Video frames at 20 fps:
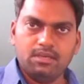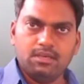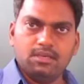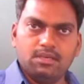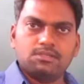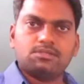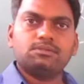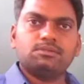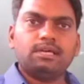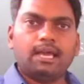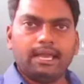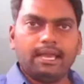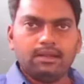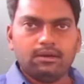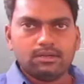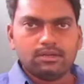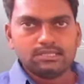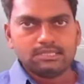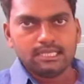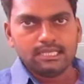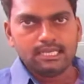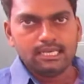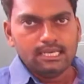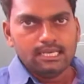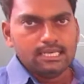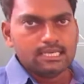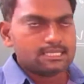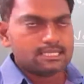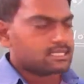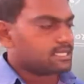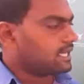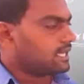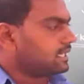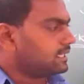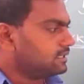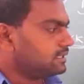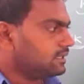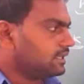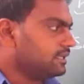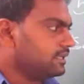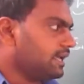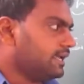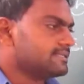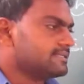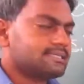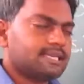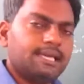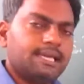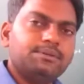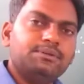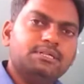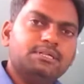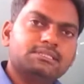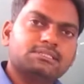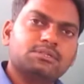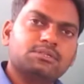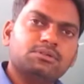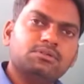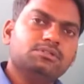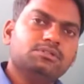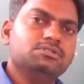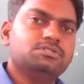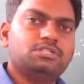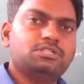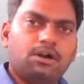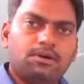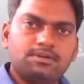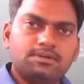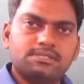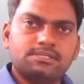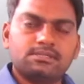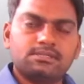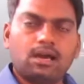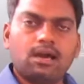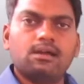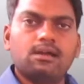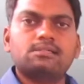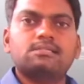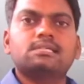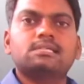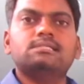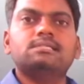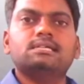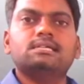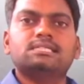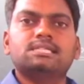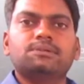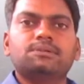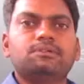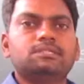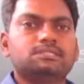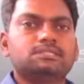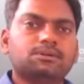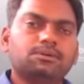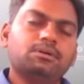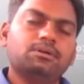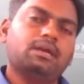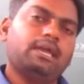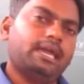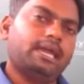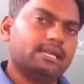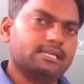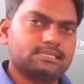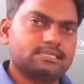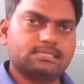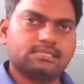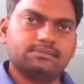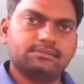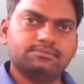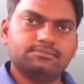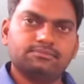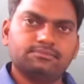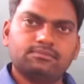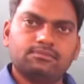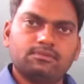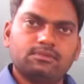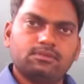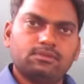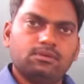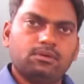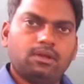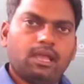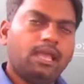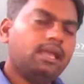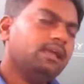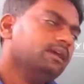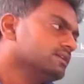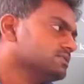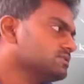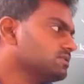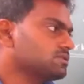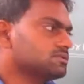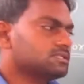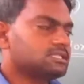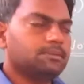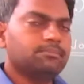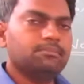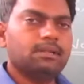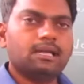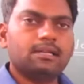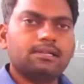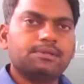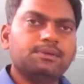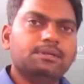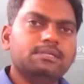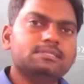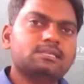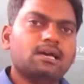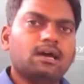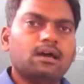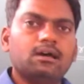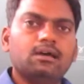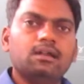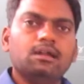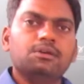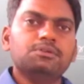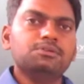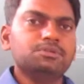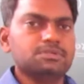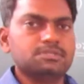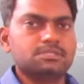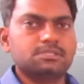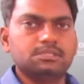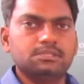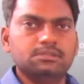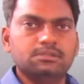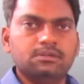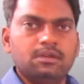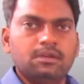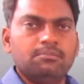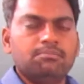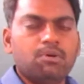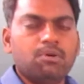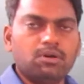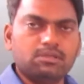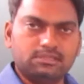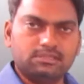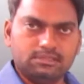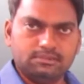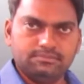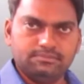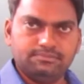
So the energy is taken in SI units to joules or CGS units to ergs. Okay, so similar units are used both.